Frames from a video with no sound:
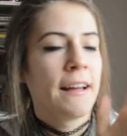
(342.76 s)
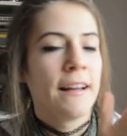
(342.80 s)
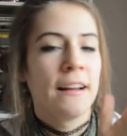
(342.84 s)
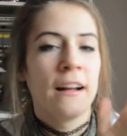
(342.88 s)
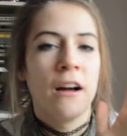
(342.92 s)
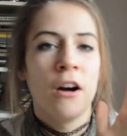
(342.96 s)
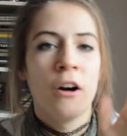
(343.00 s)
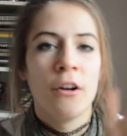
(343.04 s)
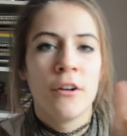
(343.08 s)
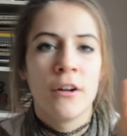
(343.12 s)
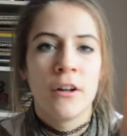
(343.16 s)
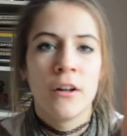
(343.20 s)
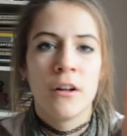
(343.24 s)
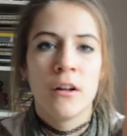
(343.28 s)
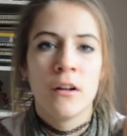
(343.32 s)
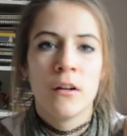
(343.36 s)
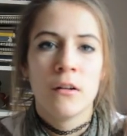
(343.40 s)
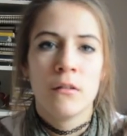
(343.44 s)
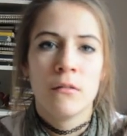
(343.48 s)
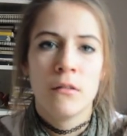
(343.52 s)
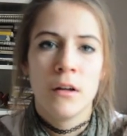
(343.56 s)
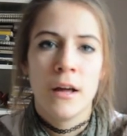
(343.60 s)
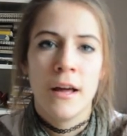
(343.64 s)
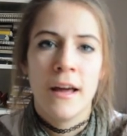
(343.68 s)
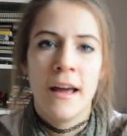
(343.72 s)
at
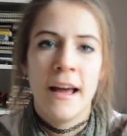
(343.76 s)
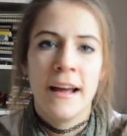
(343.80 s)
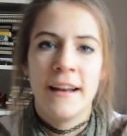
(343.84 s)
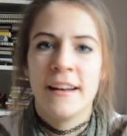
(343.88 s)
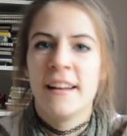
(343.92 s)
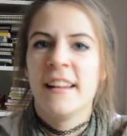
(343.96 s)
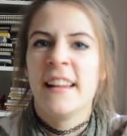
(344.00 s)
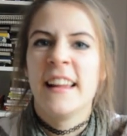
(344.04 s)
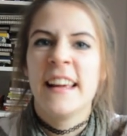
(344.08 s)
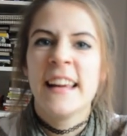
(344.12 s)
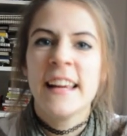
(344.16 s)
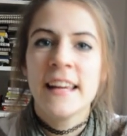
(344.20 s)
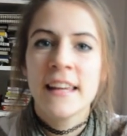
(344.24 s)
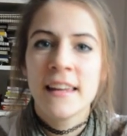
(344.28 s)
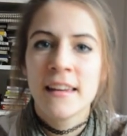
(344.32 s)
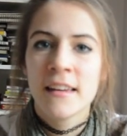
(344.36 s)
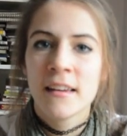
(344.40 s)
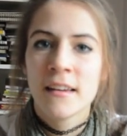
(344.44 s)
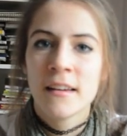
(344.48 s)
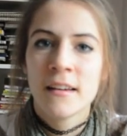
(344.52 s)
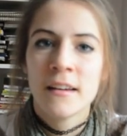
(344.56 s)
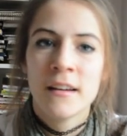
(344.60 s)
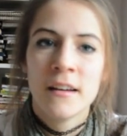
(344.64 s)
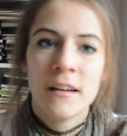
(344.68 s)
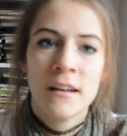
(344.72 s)
a lake,
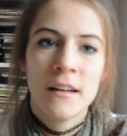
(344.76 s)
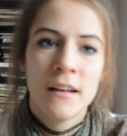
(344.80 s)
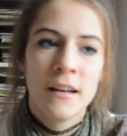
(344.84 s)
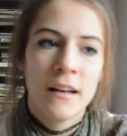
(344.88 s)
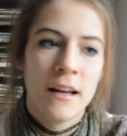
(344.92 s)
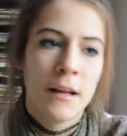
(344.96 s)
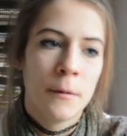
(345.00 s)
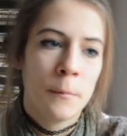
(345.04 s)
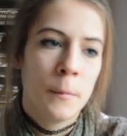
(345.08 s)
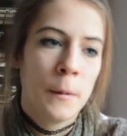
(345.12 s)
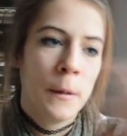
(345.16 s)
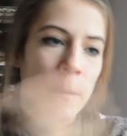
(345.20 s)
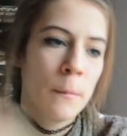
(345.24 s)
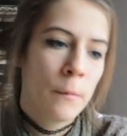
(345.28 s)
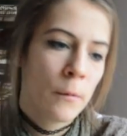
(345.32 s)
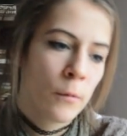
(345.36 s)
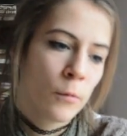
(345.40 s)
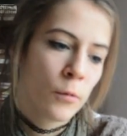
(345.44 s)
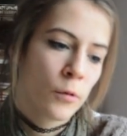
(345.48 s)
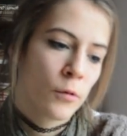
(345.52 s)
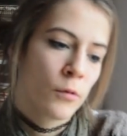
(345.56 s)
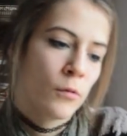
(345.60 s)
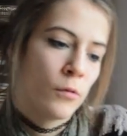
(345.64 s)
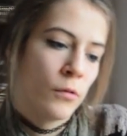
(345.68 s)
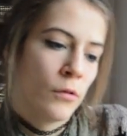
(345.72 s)
and people
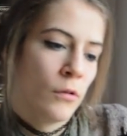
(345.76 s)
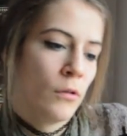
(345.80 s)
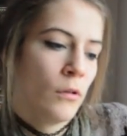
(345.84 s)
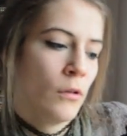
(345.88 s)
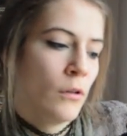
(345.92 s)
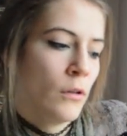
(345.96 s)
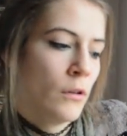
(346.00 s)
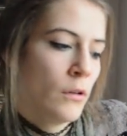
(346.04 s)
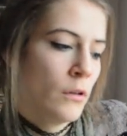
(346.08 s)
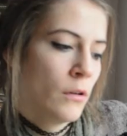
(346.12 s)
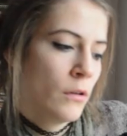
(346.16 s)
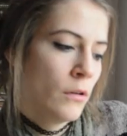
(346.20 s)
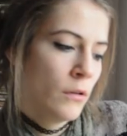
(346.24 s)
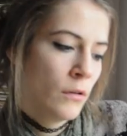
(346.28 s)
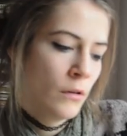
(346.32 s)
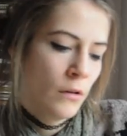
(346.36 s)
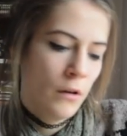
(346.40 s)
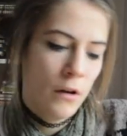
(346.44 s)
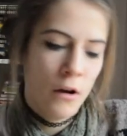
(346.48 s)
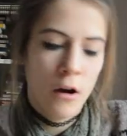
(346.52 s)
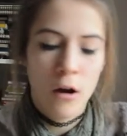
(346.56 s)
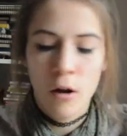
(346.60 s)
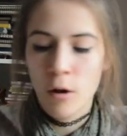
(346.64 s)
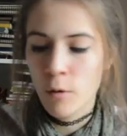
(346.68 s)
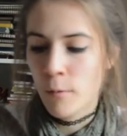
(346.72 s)
were
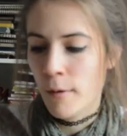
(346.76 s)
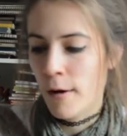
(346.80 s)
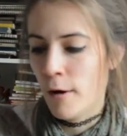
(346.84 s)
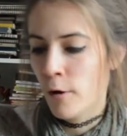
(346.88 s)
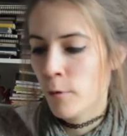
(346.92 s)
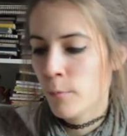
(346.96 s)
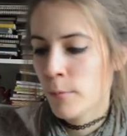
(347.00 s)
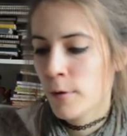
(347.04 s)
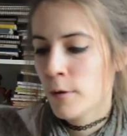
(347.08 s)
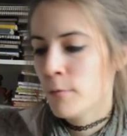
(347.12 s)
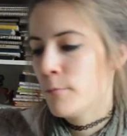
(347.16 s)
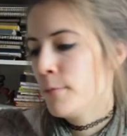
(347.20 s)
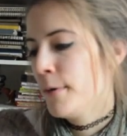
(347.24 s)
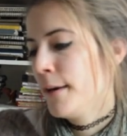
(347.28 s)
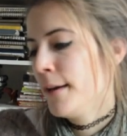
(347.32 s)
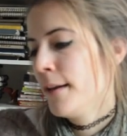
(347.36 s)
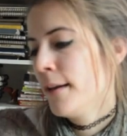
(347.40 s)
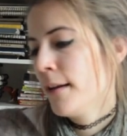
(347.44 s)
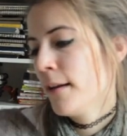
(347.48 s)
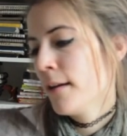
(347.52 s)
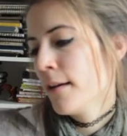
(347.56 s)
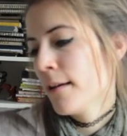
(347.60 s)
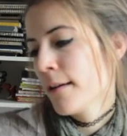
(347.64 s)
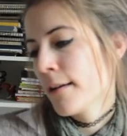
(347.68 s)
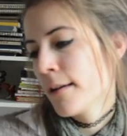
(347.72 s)
all around me
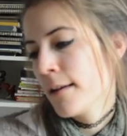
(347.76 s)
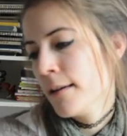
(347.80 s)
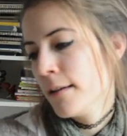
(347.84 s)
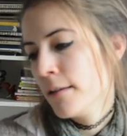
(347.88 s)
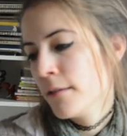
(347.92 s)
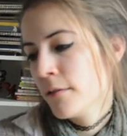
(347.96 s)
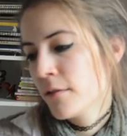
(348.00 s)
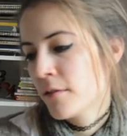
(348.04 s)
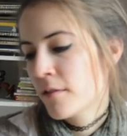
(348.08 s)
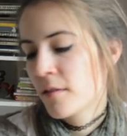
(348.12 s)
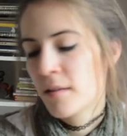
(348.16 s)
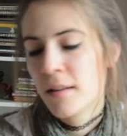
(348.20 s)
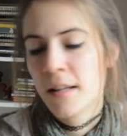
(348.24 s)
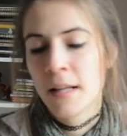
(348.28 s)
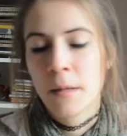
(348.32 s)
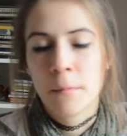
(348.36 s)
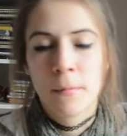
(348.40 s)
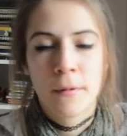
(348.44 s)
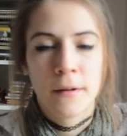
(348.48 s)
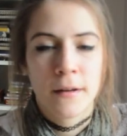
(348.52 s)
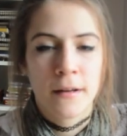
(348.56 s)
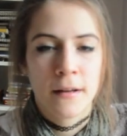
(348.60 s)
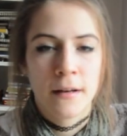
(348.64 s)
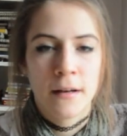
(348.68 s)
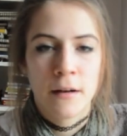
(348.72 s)
reading and
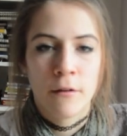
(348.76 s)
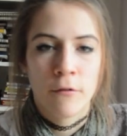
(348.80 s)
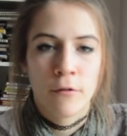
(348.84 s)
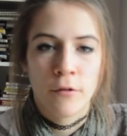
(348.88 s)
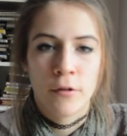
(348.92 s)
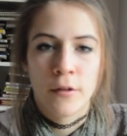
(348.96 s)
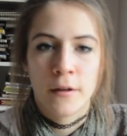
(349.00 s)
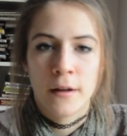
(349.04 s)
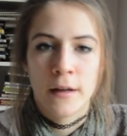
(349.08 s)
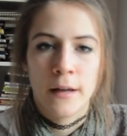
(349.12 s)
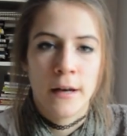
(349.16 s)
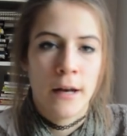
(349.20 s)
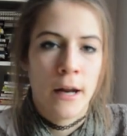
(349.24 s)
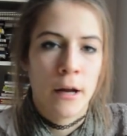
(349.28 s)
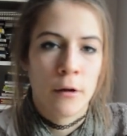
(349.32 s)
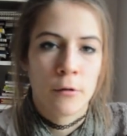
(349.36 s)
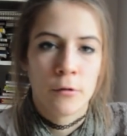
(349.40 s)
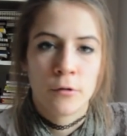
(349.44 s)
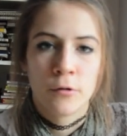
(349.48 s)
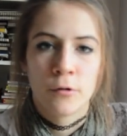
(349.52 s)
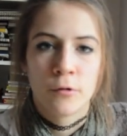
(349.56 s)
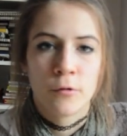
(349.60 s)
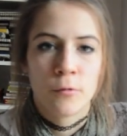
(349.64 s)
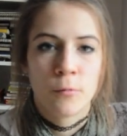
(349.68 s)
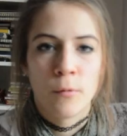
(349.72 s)
sleeping and everything, and I could
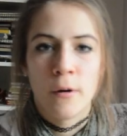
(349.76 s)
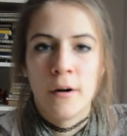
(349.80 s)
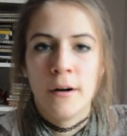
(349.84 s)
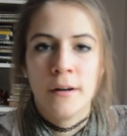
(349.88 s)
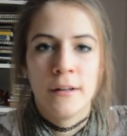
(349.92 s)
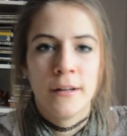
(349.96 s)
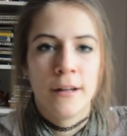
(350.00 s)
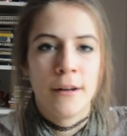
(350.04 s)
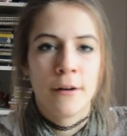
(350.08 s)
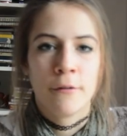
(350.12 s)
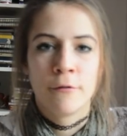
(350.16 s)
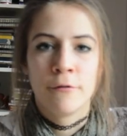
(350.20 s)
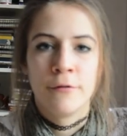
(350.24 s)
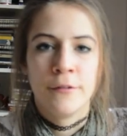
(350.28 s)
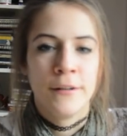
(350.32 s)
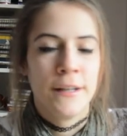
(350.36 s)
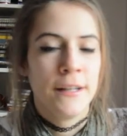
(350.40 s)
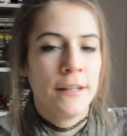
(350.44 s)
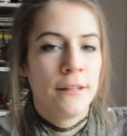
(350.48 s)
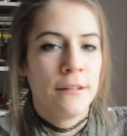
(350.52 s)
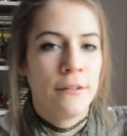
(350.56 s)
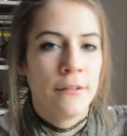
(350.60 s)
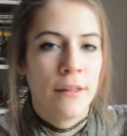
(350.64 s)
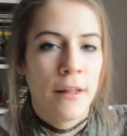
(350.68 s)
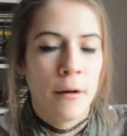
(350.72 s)
just draw a lot of
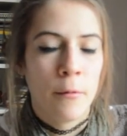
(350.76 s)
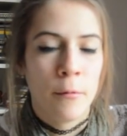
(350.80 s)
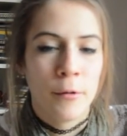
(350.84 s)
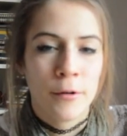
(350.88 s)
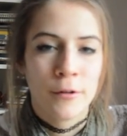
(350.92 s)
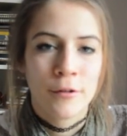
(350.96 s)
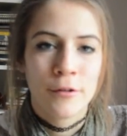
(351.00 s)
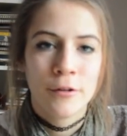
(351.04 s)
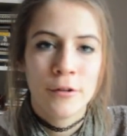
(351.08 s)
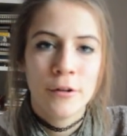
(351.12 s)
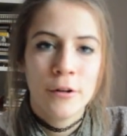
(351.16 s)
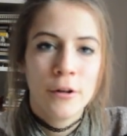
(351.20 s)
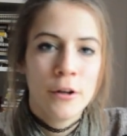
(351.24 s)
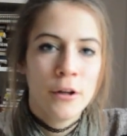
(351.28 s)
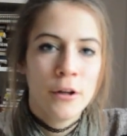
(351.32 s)
feet, and that was